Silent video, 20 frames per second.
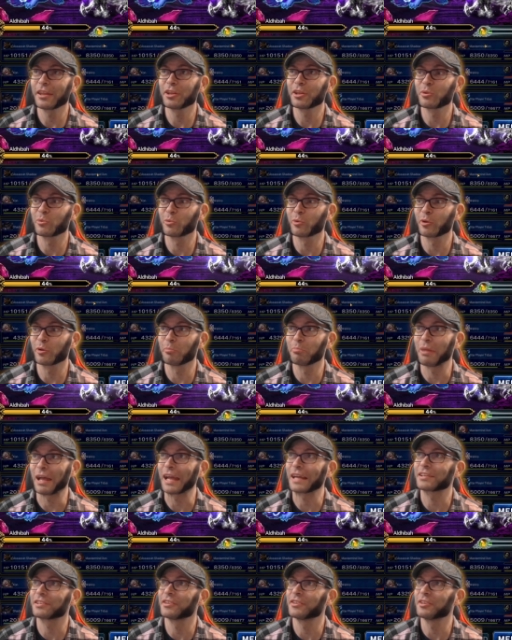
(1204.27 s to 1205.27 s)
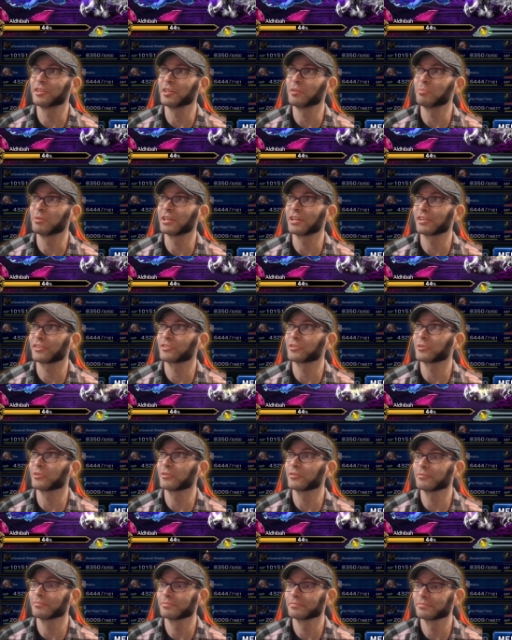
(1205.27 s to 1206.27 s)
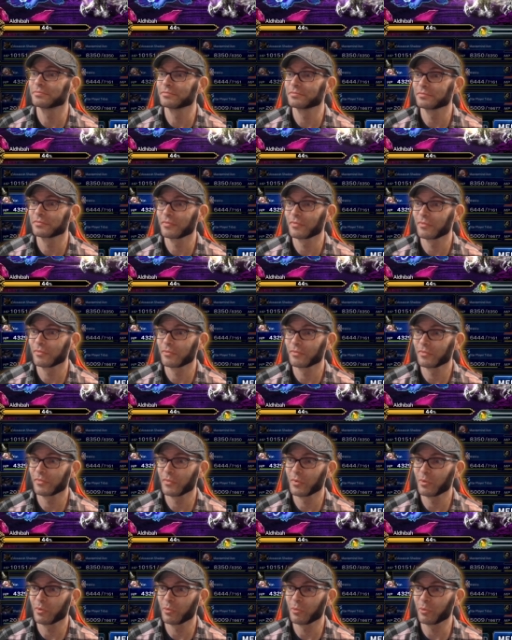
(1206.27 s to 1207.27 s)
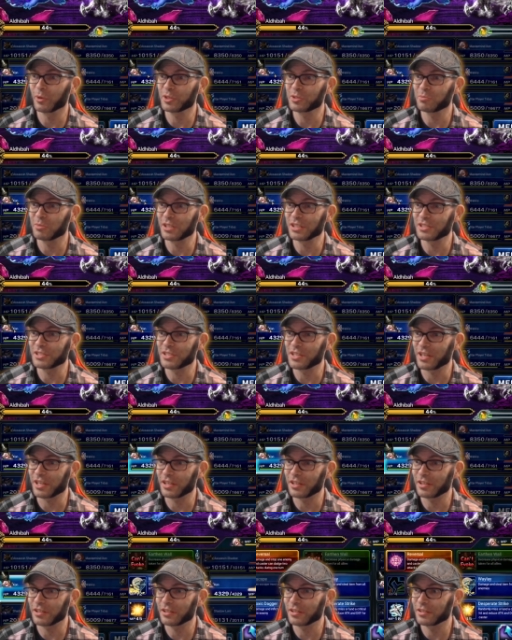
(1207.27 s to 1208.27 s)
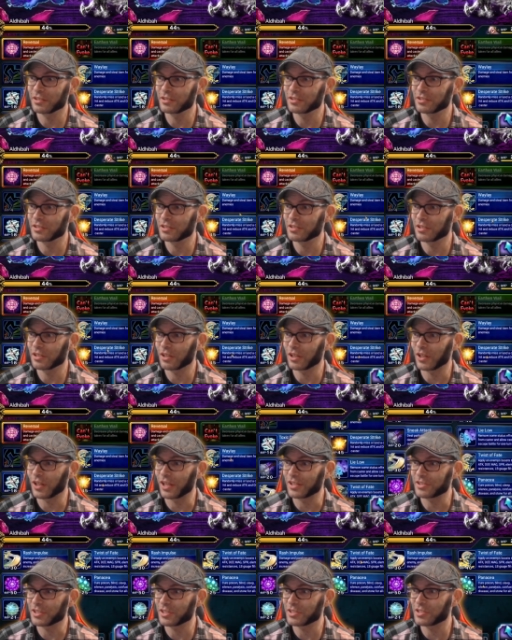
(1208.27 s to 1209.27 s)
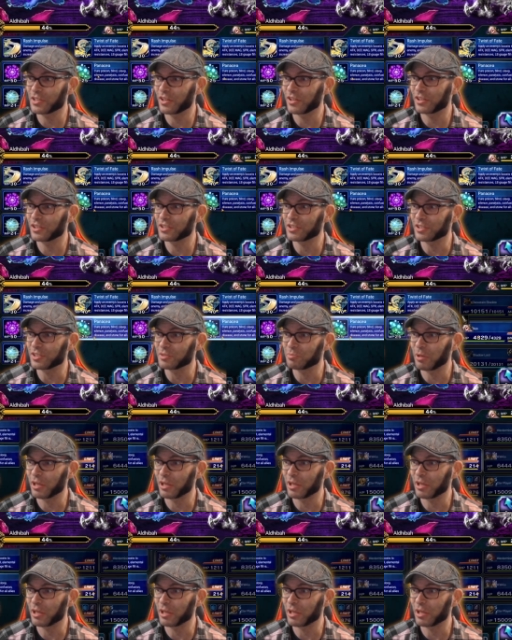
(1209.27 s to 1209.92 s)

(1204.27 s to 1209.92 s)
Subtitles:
And then we're back to the DPS turn. Which means that Classic Xon